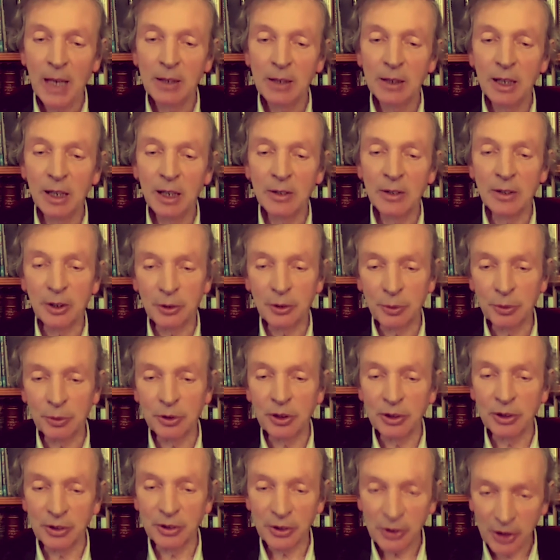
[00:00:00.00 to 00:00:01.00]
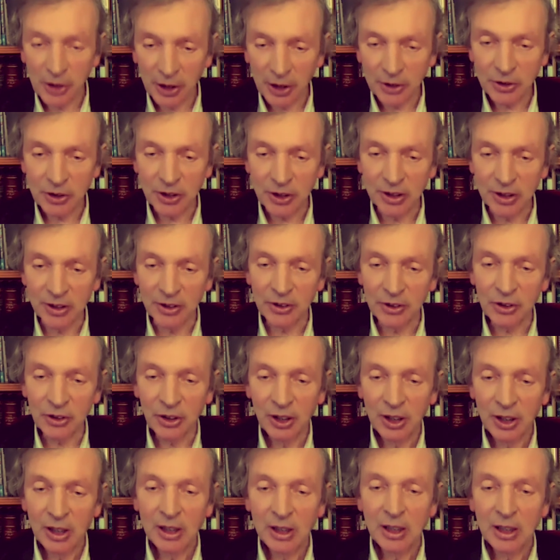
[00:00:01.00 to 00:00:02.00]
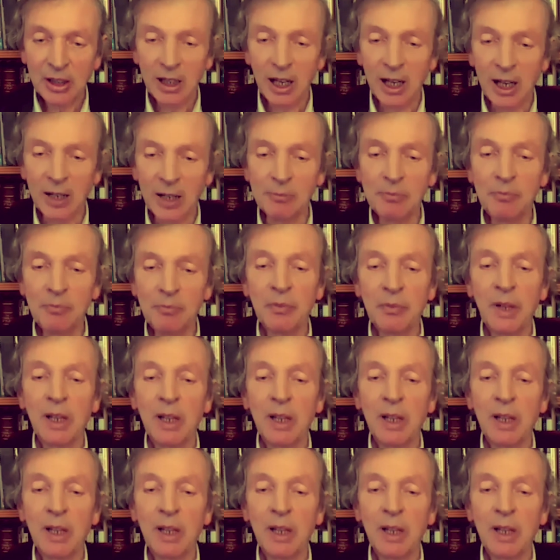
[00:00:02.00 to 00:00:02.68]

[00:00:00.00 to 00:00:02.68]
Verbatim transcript: and this was in the 60s, um,